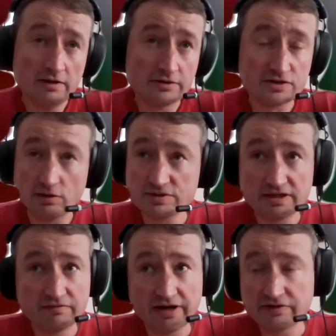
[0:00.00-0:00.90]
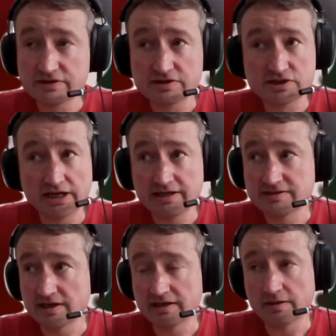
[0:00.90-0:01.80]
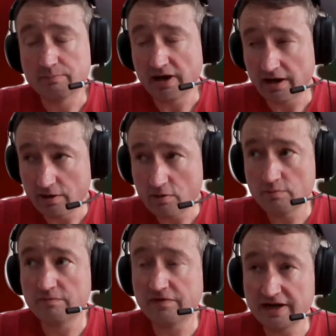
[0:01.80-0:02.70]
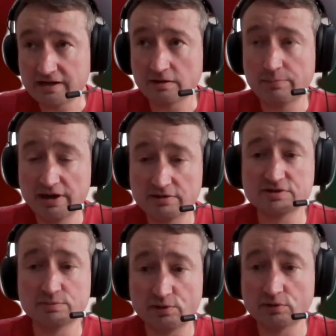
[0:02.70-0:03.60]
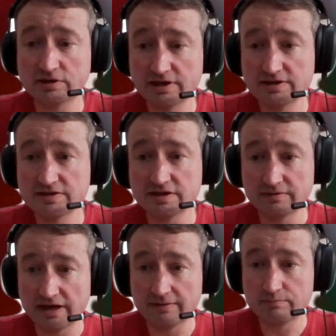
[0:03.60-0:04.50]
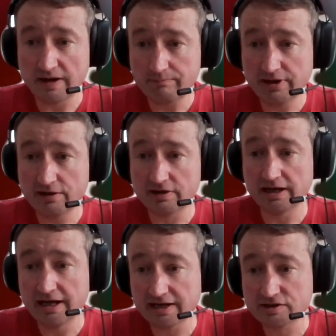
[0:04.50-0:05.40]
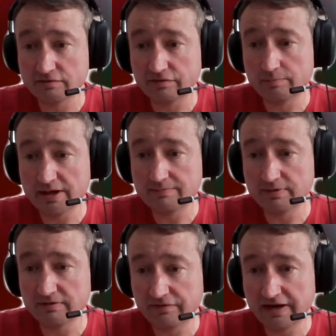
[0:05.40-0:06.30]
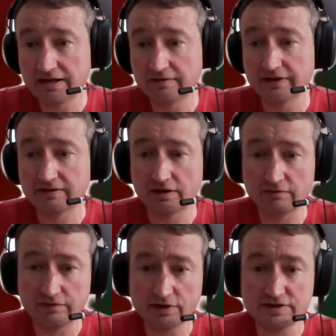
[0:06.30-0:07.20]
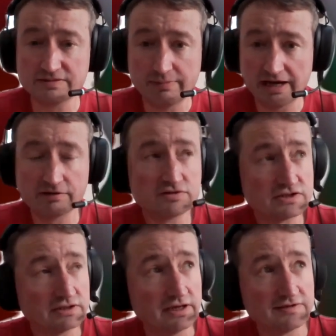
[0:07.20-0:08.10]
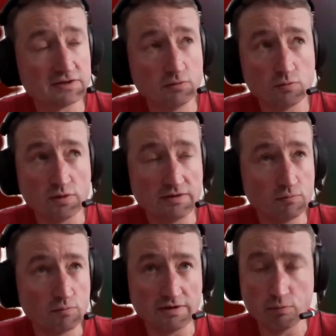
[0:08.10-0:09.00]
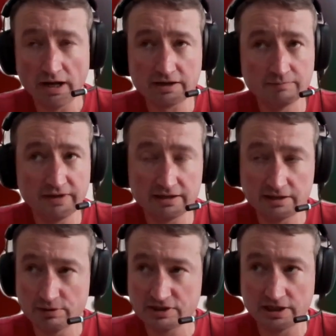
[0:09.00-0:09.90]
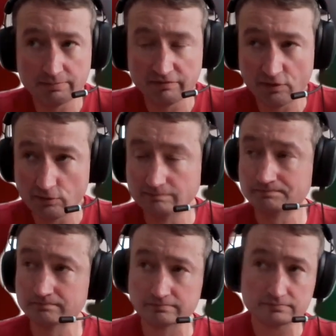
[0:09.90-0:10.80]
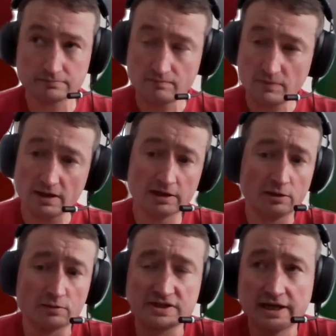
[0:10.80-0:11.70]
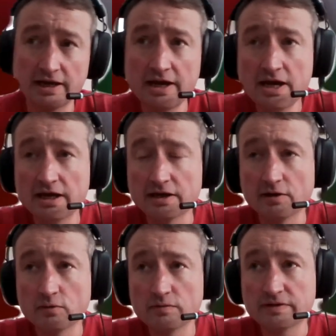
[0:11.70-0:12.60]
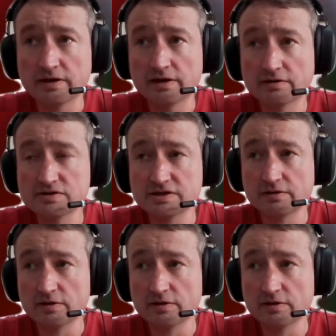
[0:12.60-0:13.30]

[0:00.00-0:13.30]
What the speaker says: There's always the advantage, as Shelley said, of how vital peer support is, and that peer connection for people feeling that their voice matters. So we'd welcome that in any way, shape, or form. I'd always say, you know, there's